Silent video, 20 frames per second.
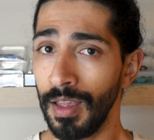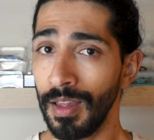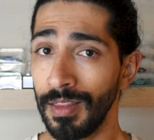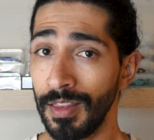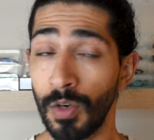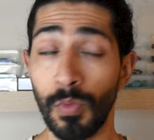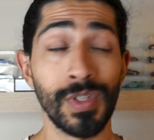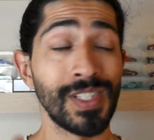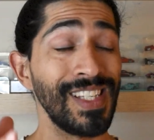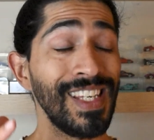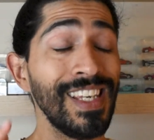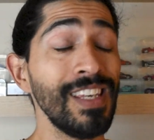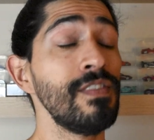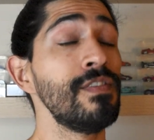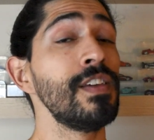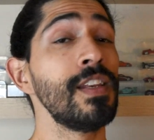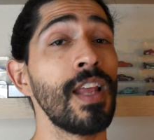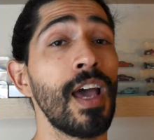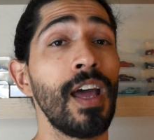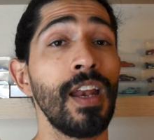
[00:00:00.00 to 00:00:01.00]
There was
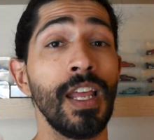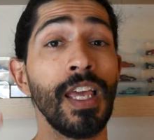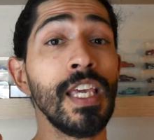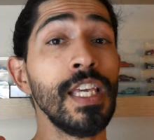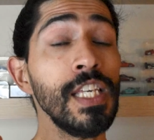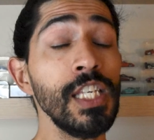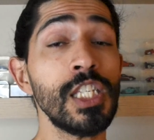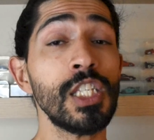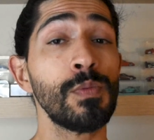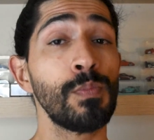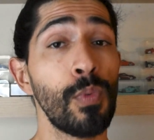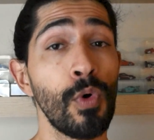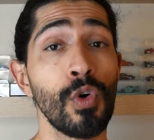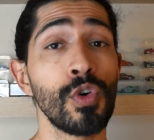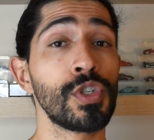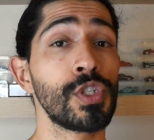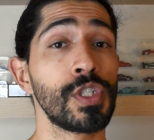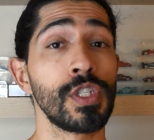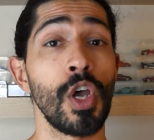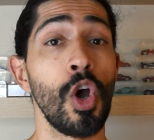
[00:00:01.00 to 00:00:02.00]
even an
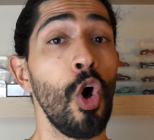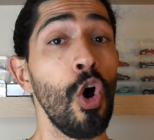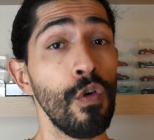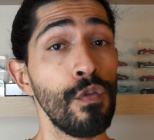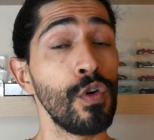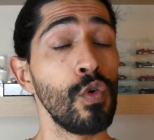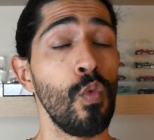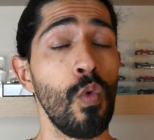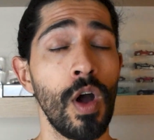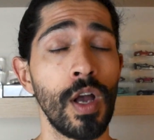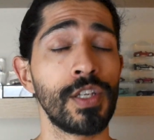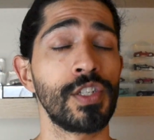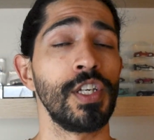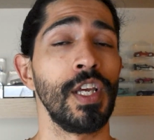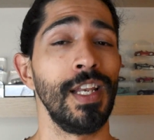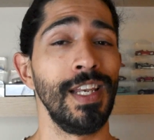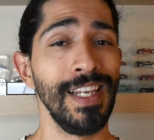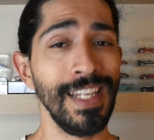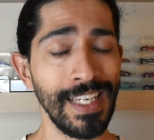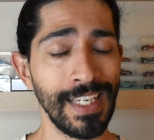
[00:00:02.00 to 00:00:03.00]
eSports
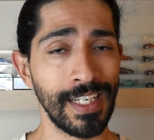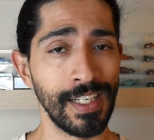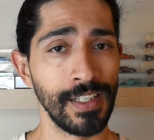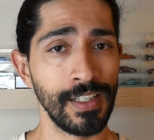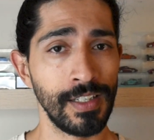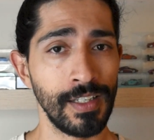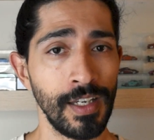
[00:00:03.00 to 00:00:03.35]
Overwatch league.